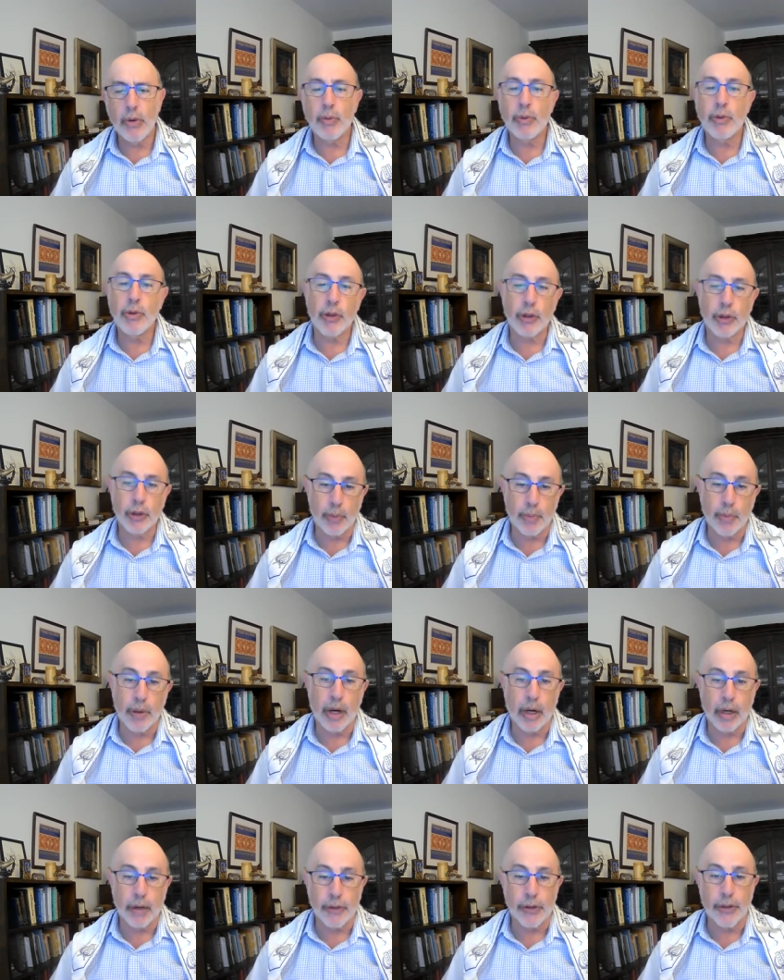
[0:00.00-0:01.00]
do the third
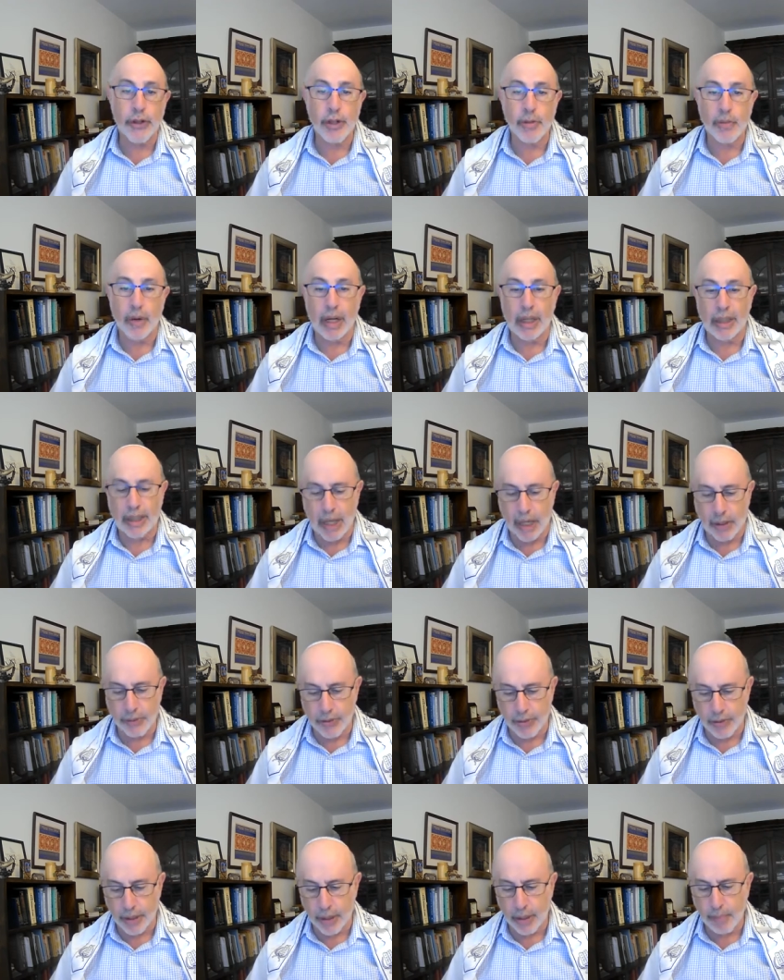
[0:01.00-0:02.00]
paragraph of the Shema aloud
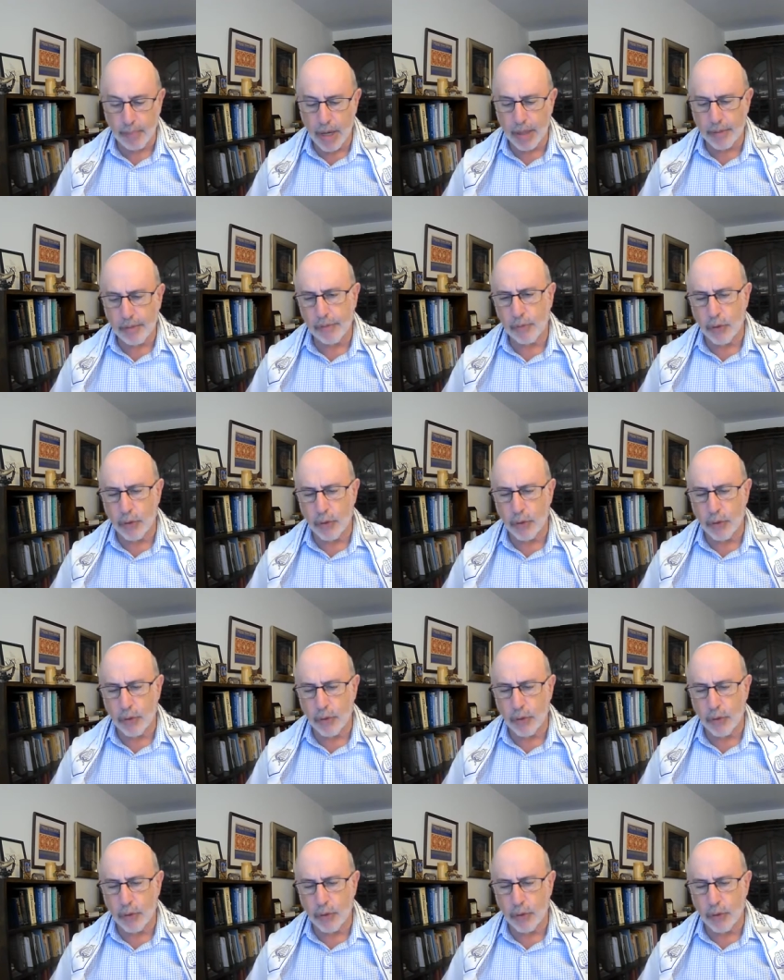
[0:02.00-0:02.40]
today, bottom of